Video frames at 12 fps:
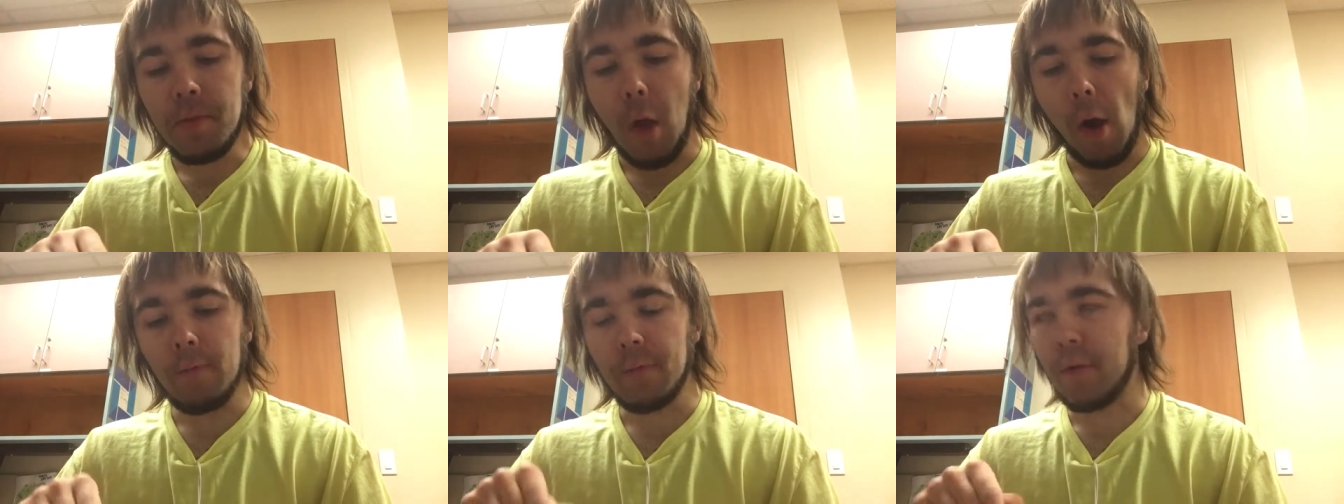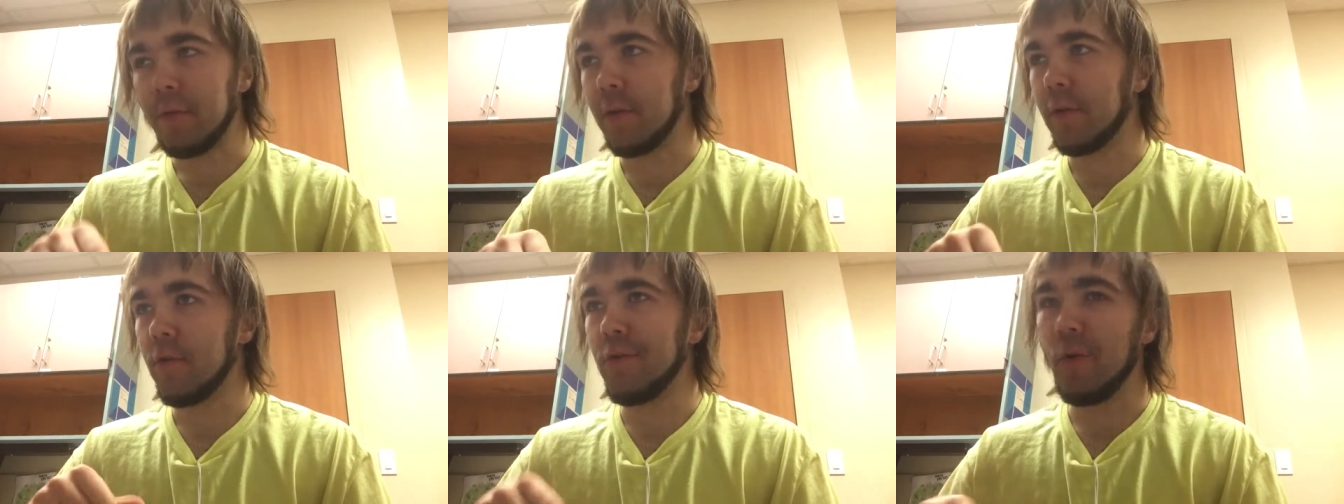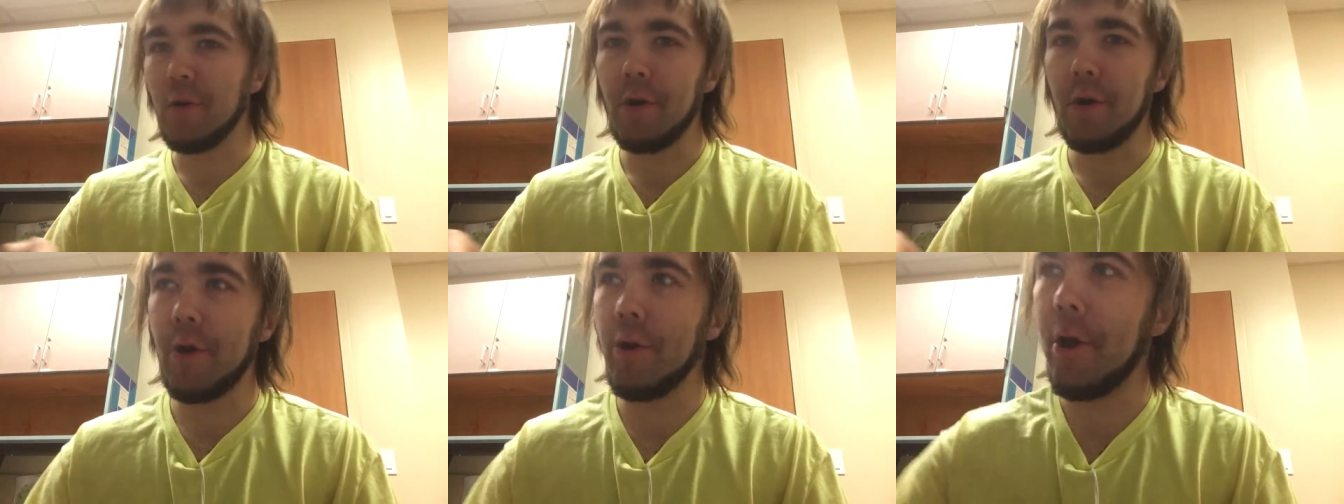Um, tastes like your
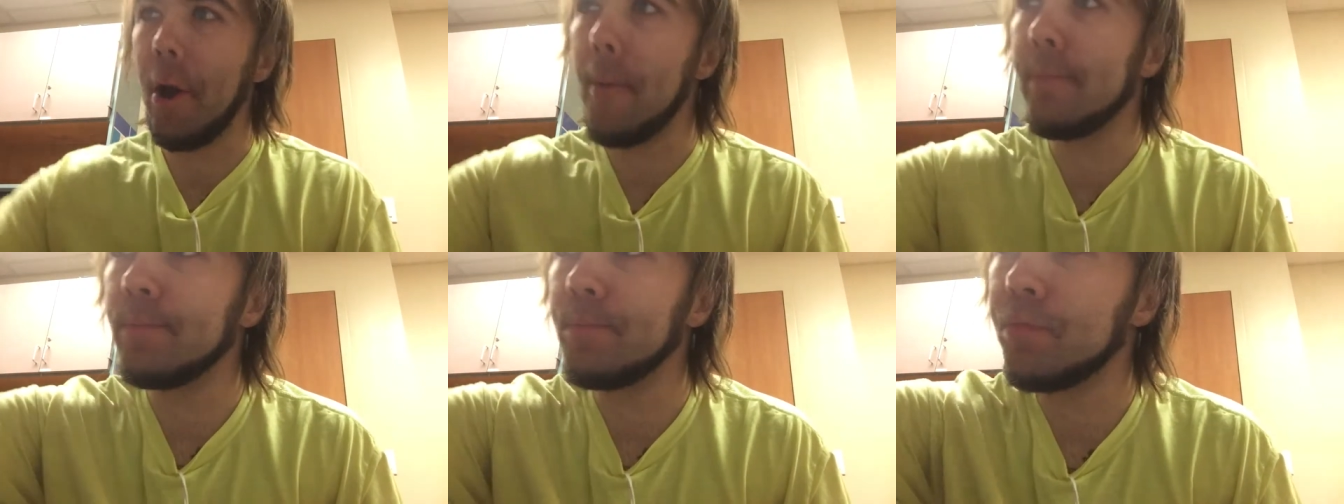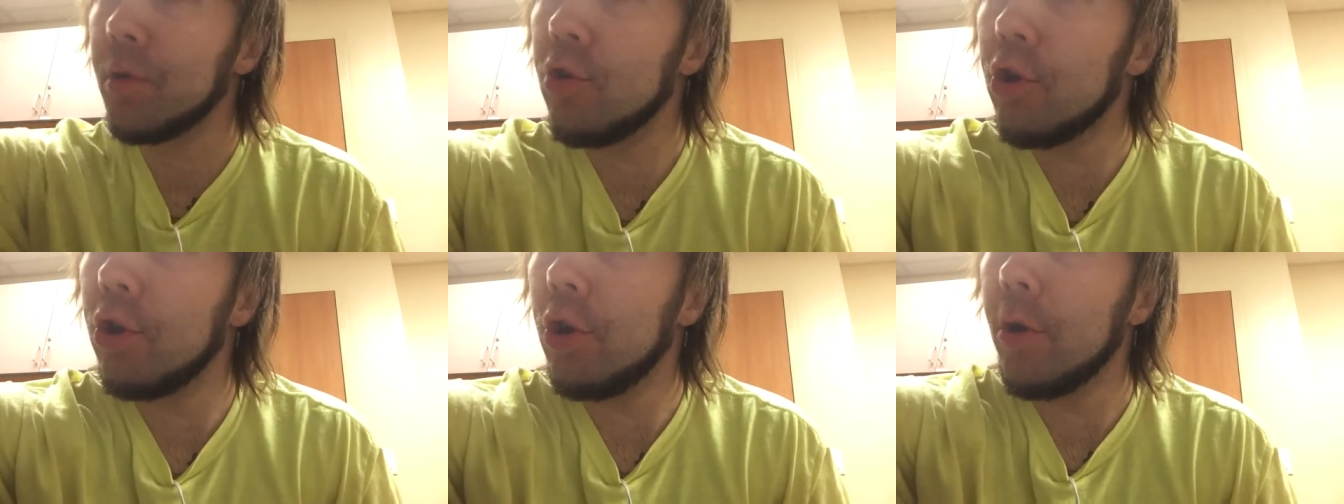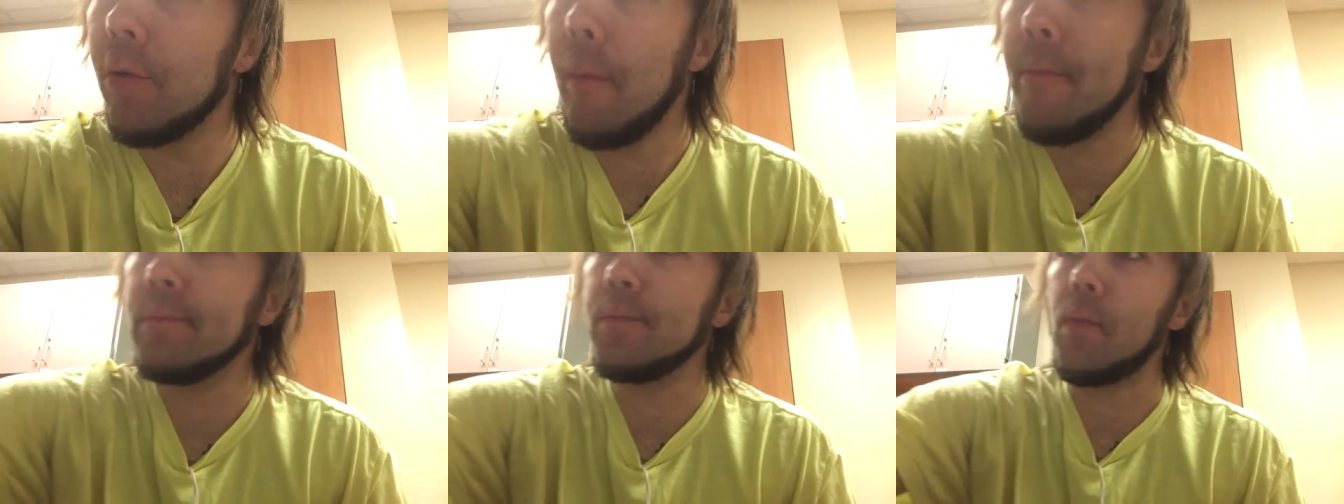ordinary um, chicken nugget.
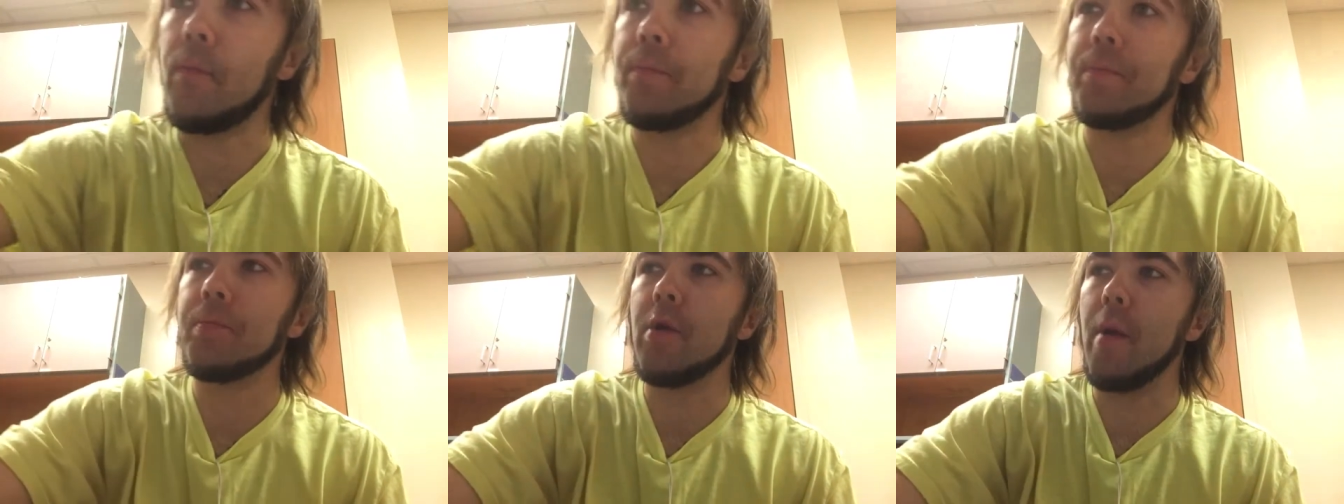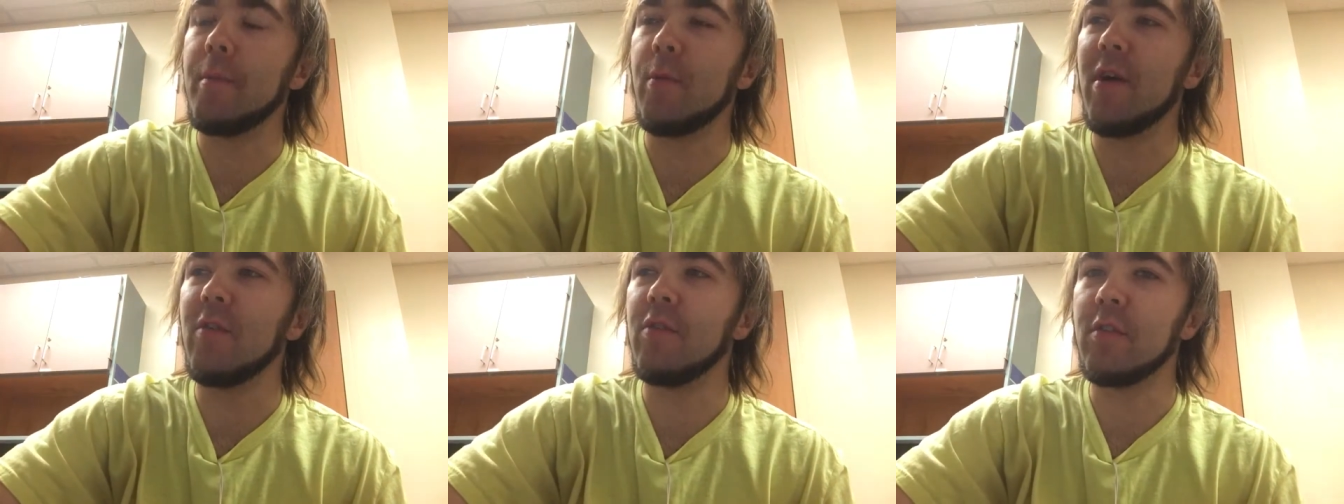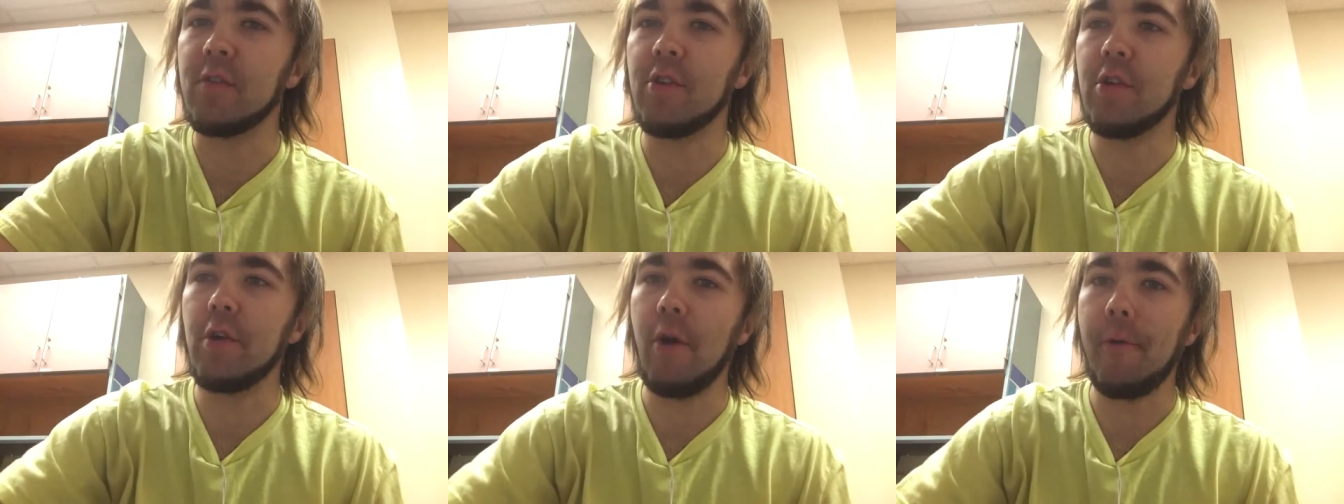I remember having these as a
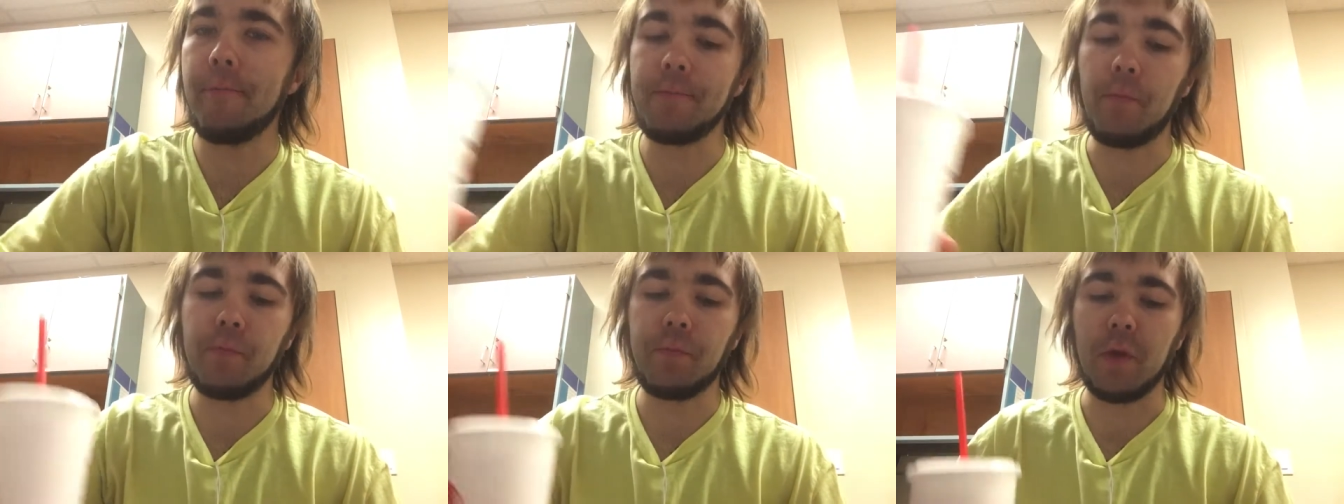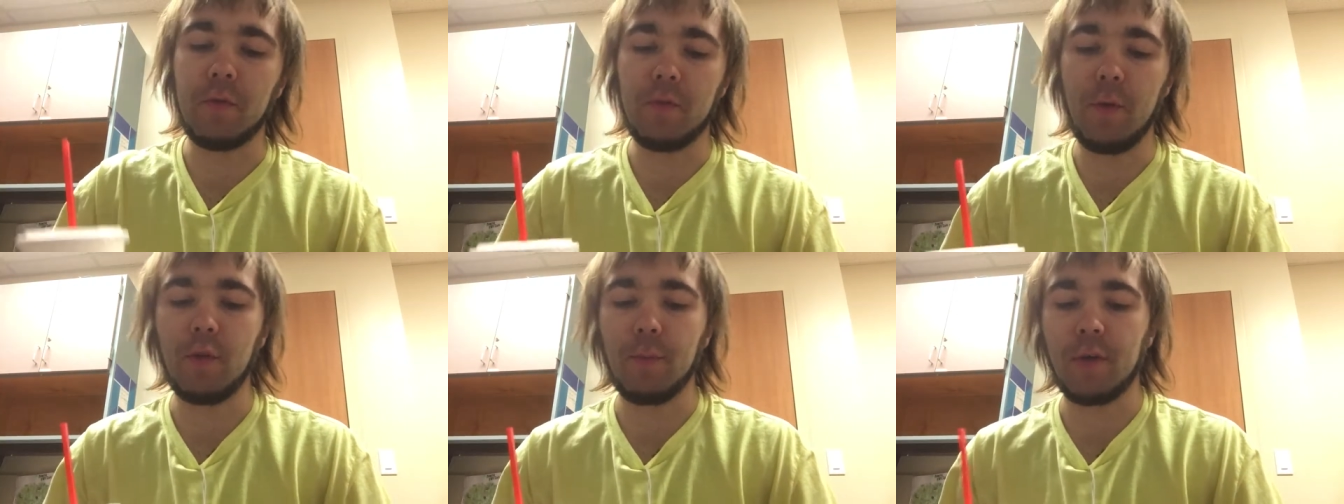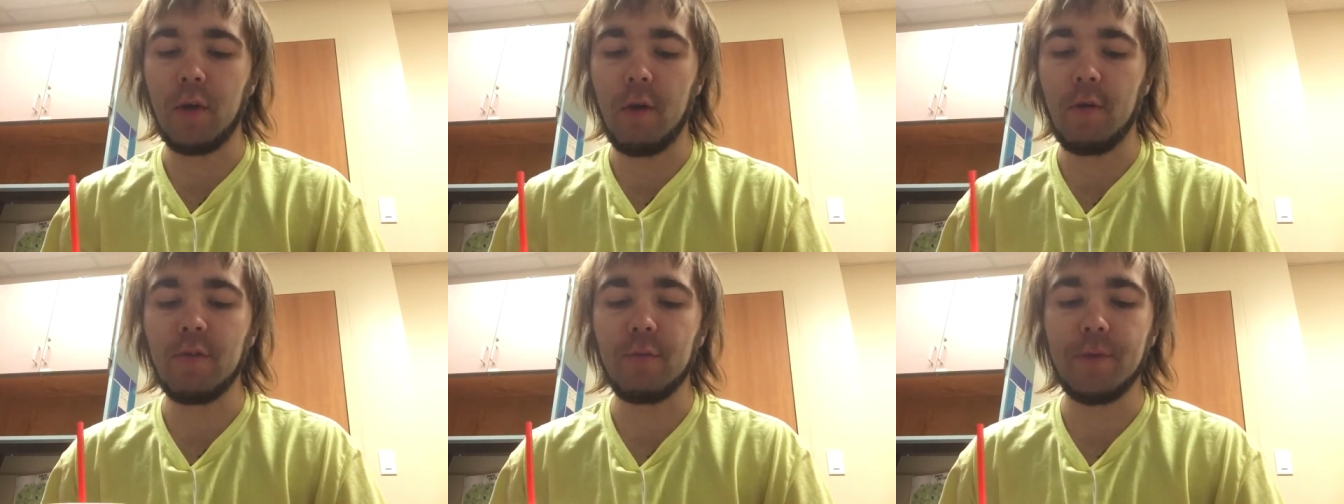kid now, especially at
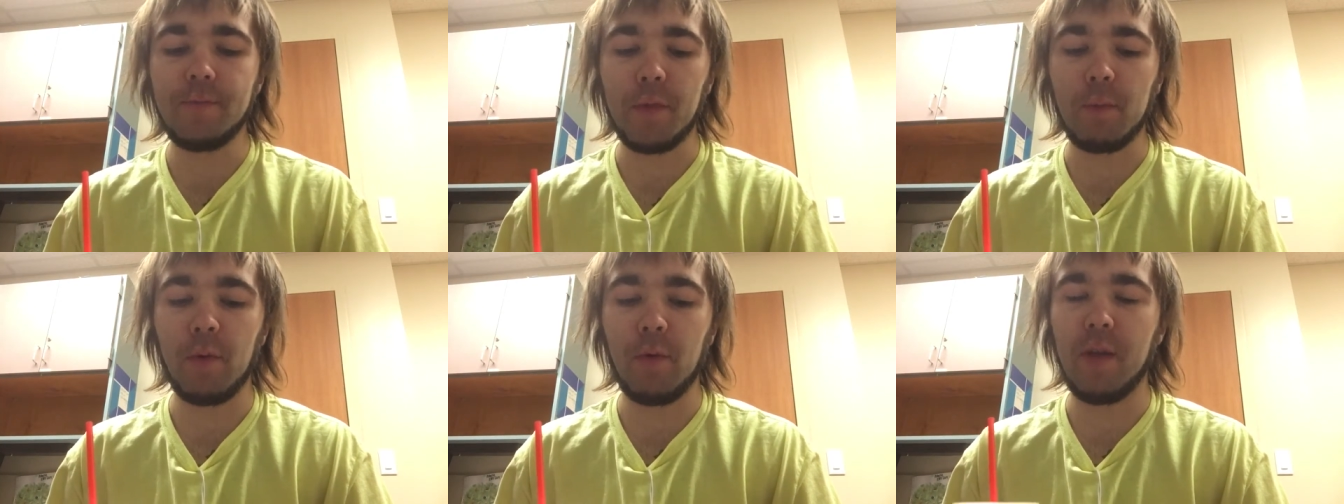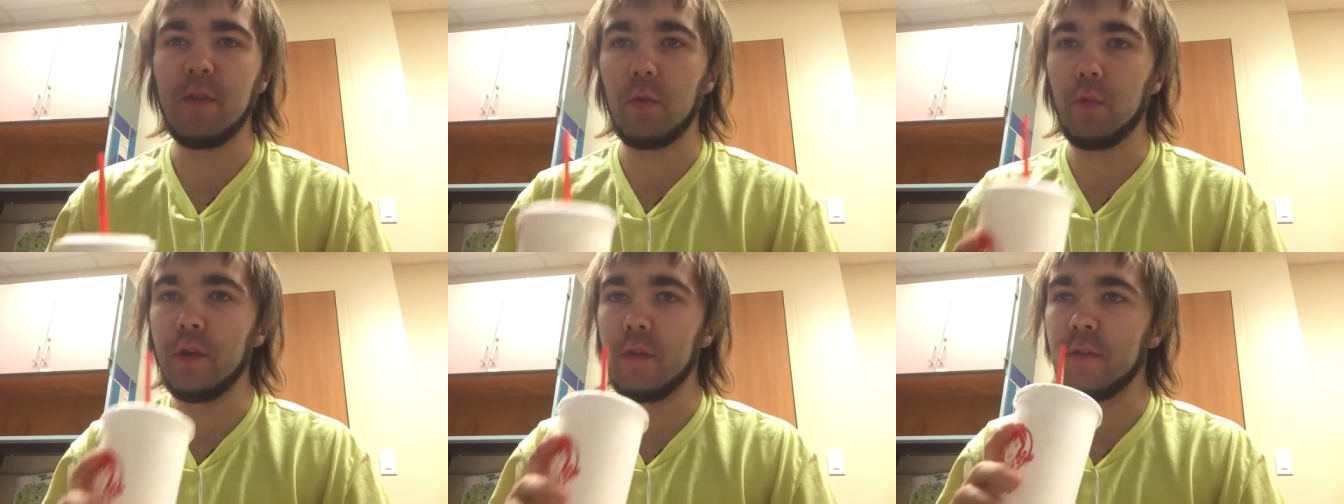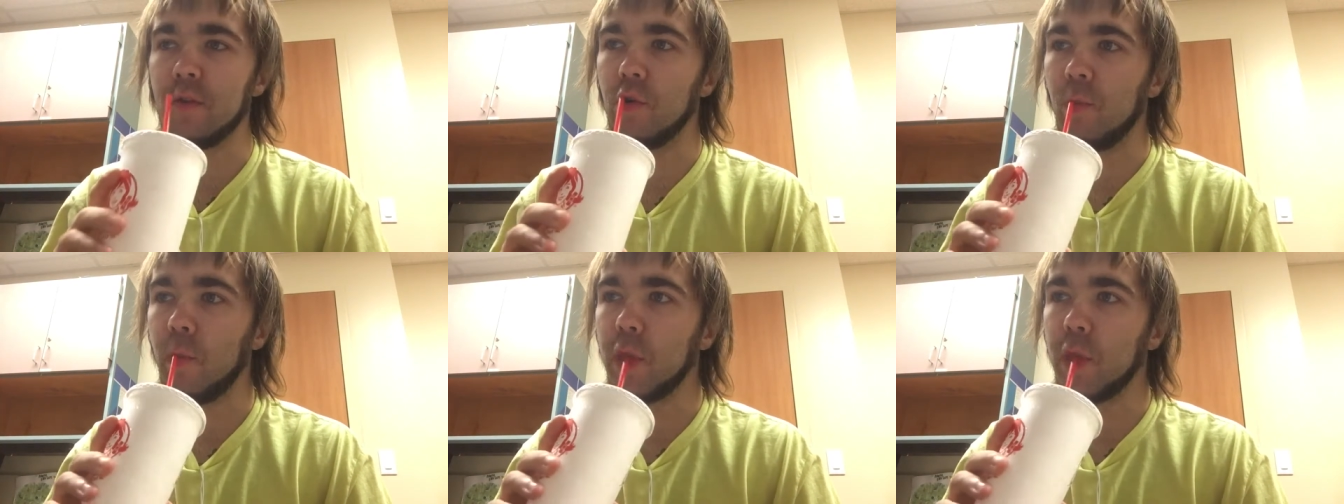McDonald's, but I remember having these at Wendy's too.